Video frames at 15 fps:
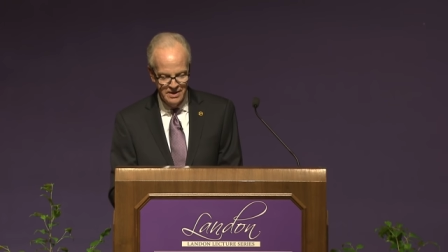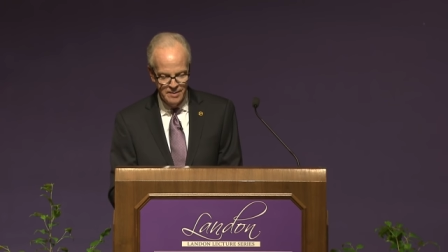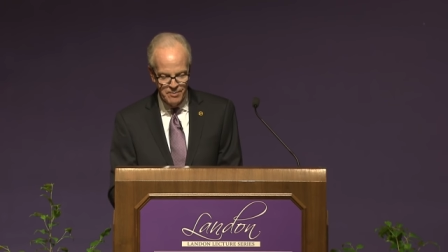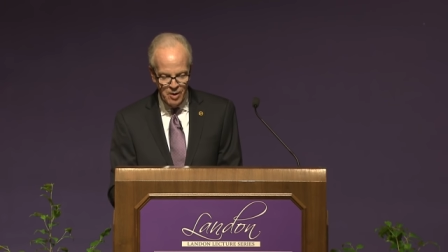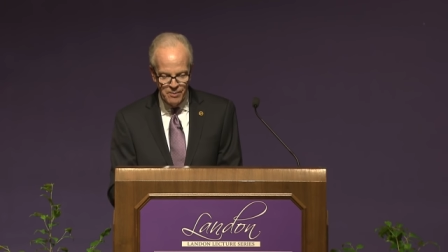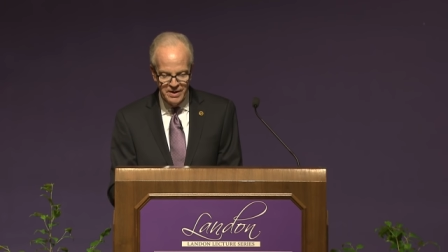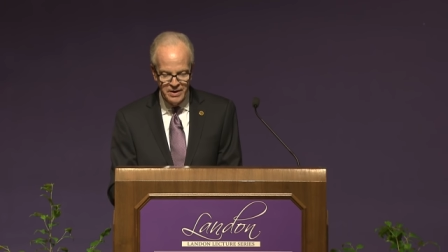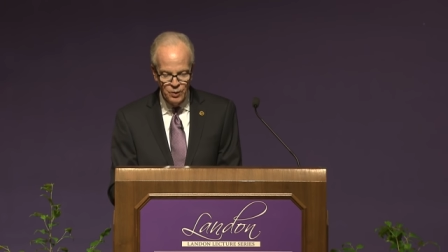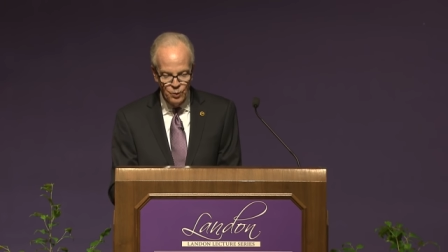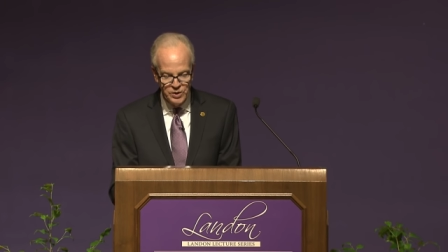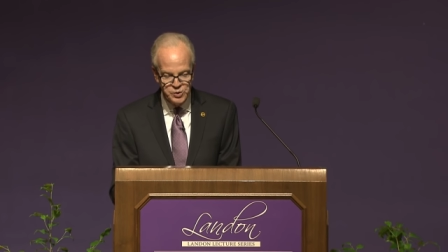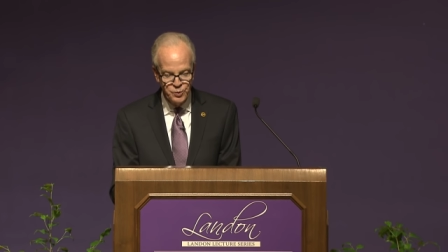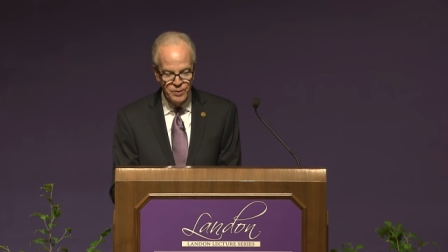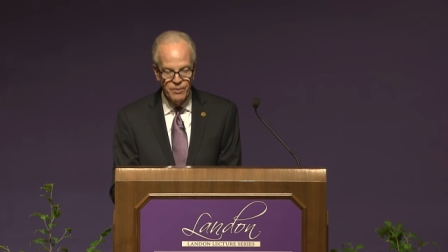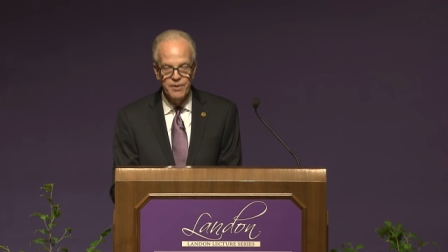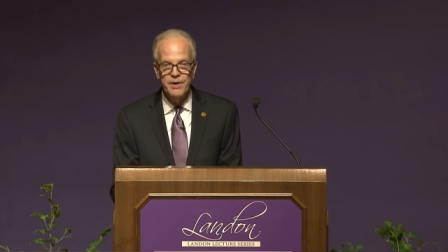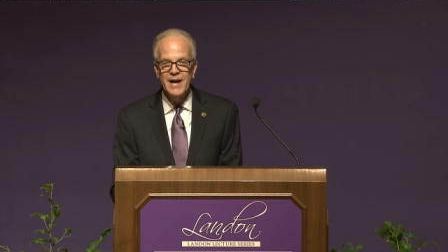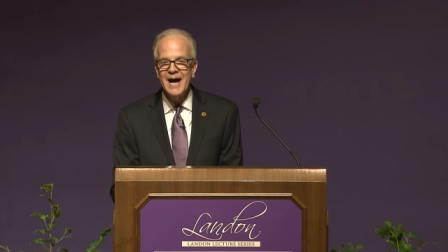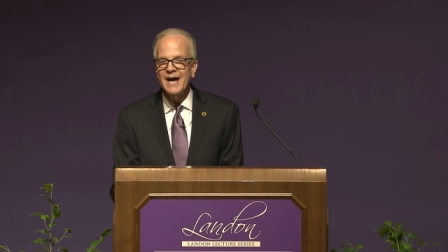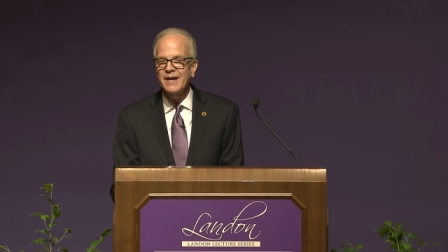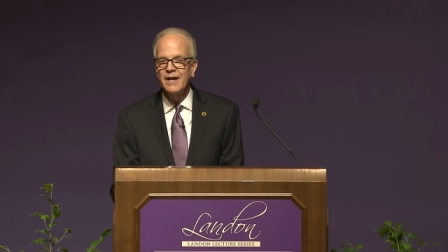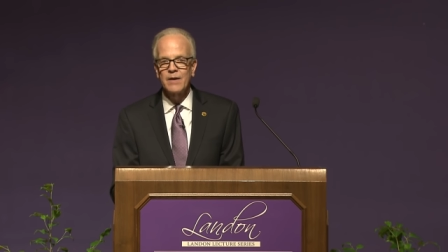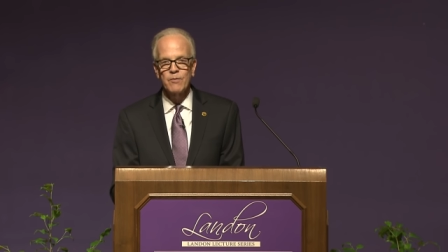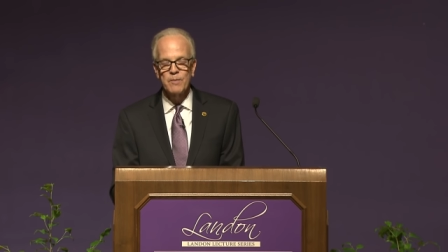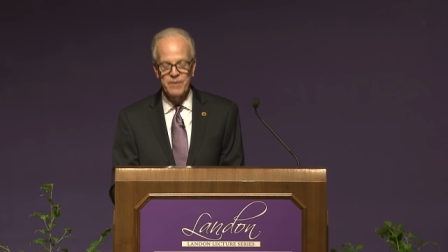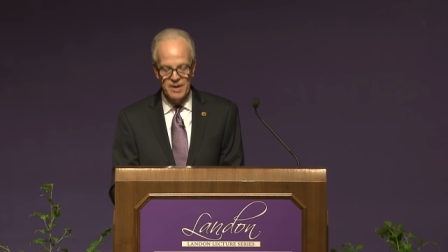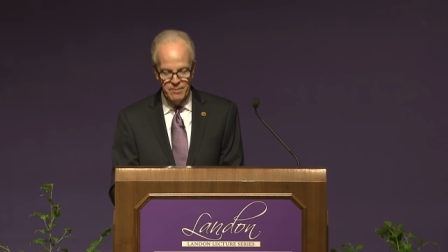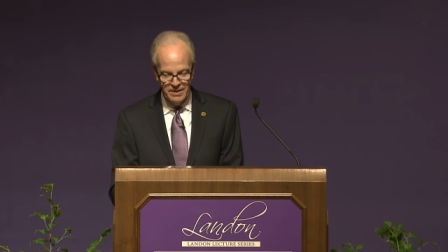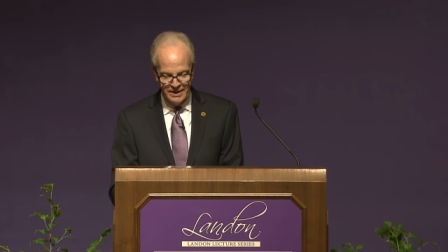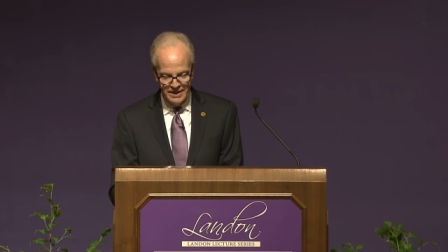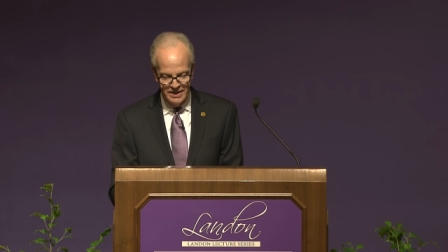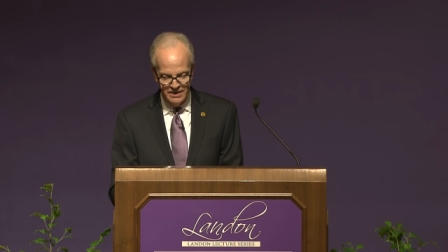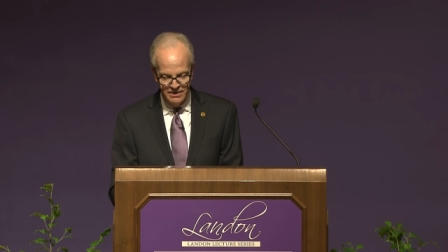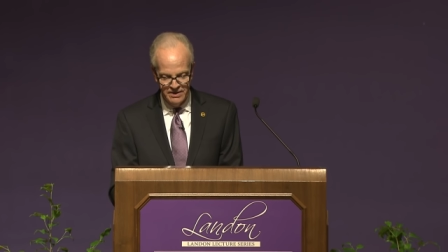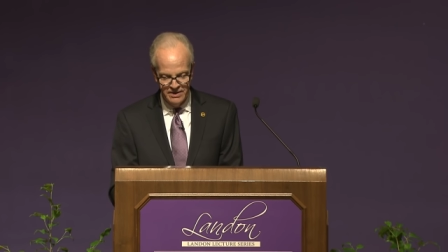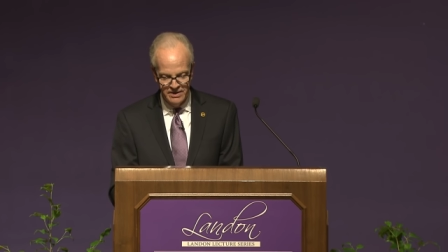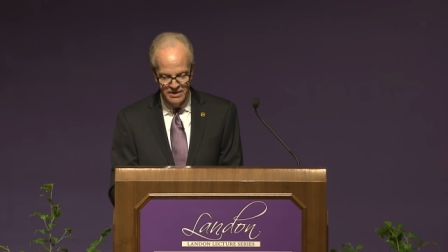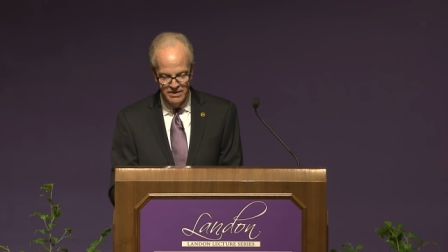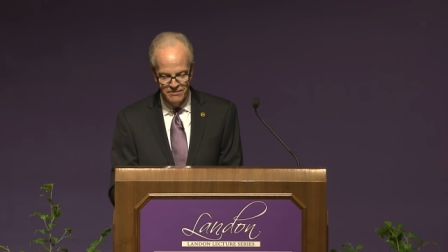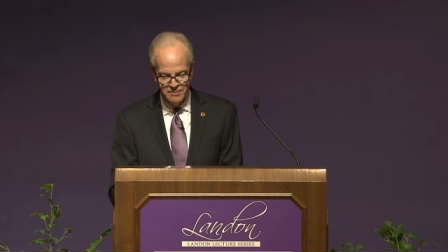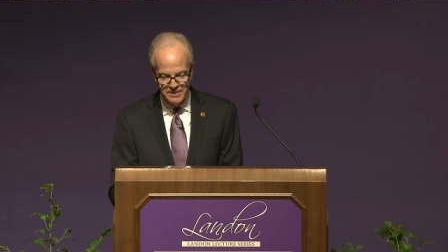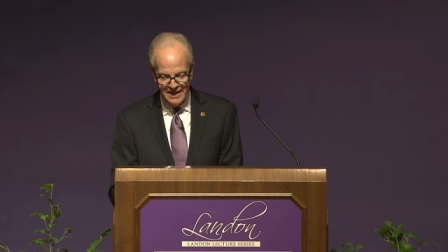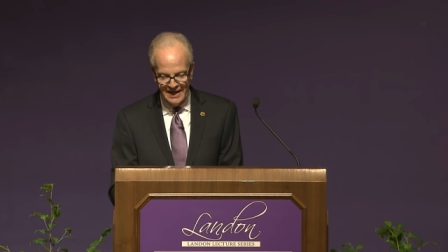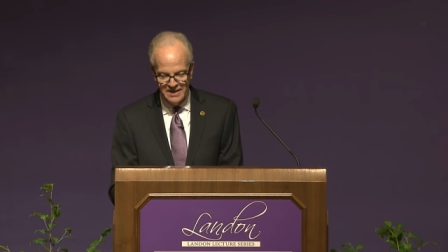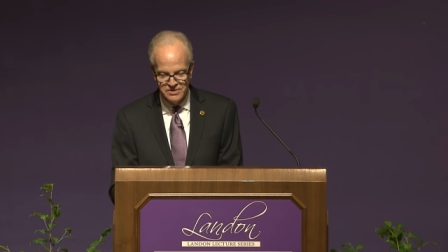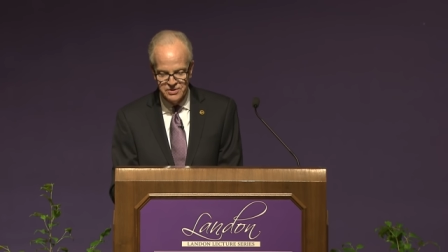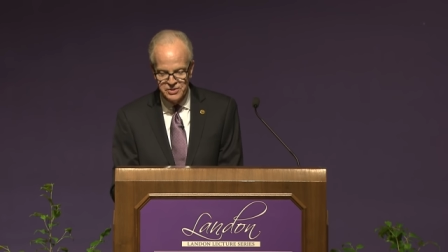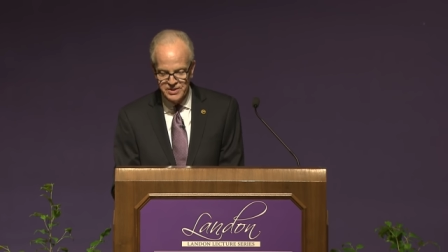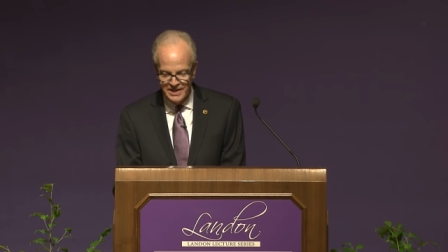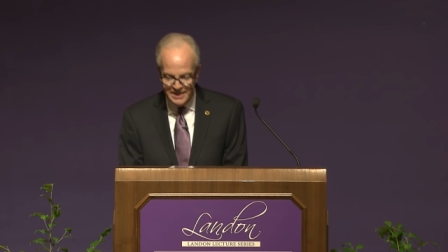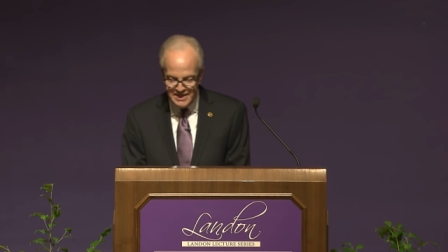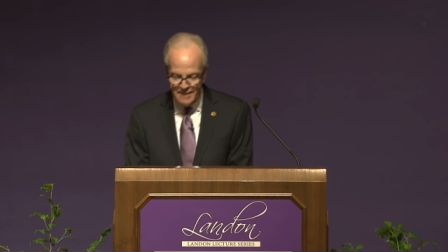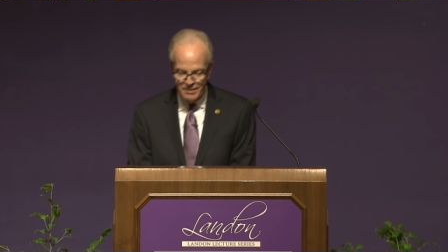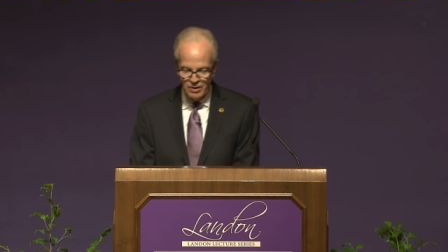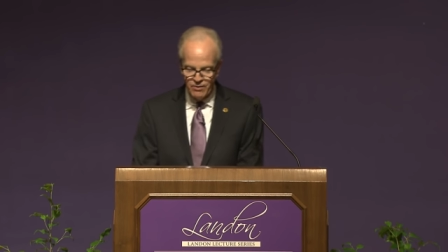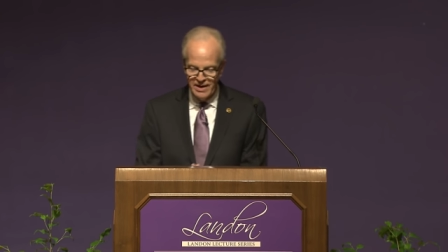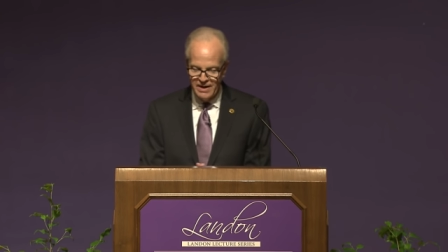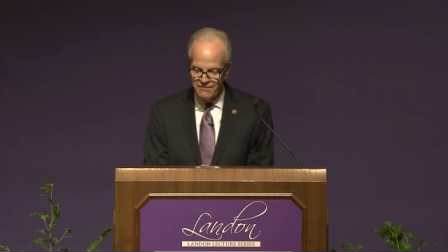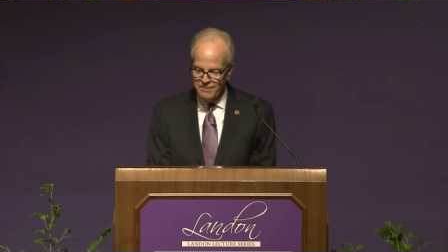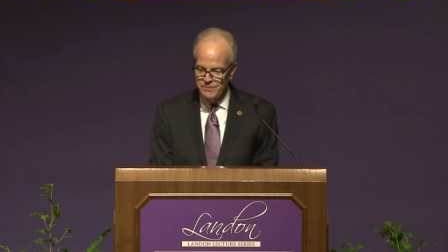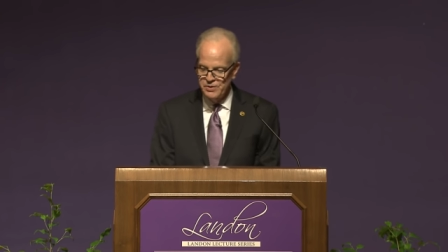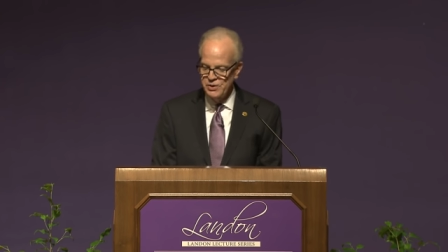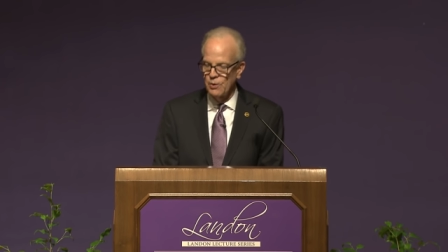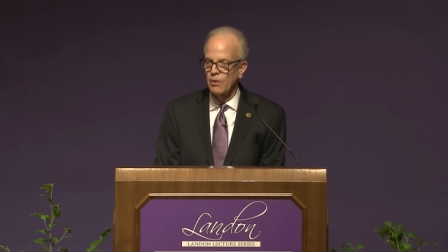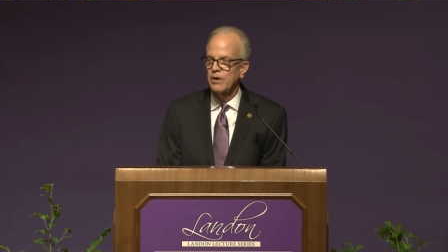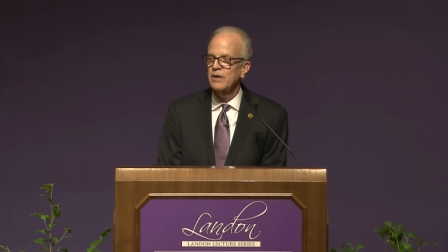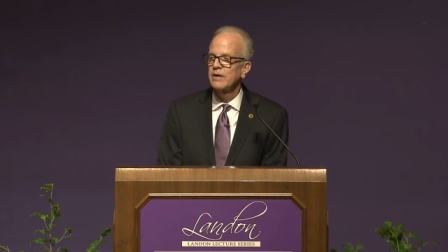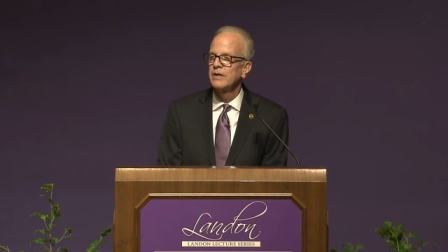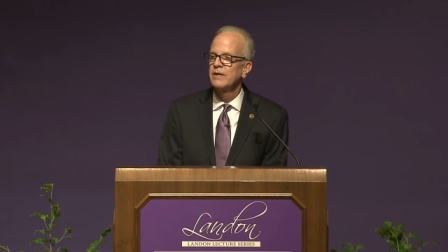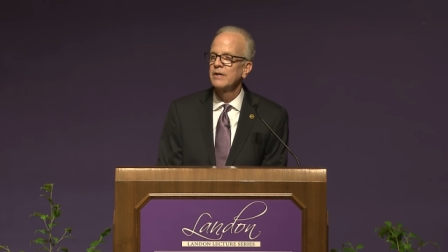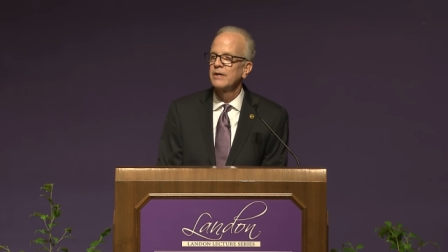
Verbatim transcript: a moment in which we were not a Republican from Kansas and a Democrat from New York,